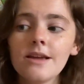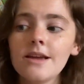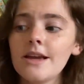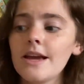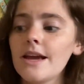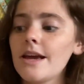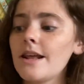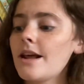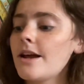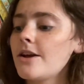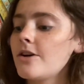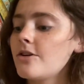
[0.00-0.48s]

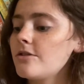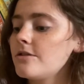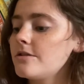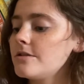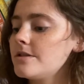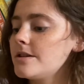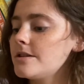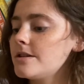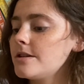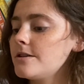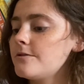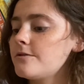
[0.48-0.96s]
And I heard
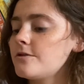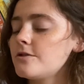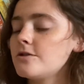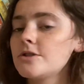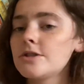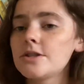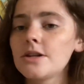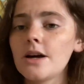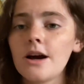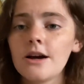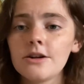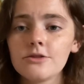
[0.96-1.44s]
that the
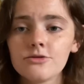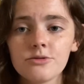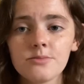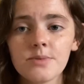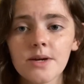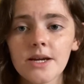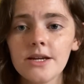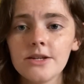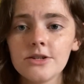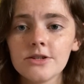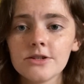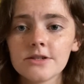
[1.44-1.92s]
first 100
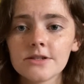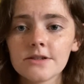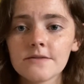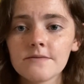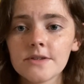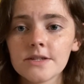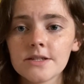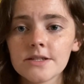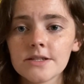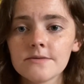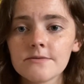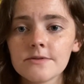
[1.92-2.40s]
pages of
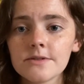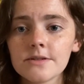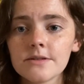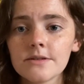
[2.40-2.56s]
this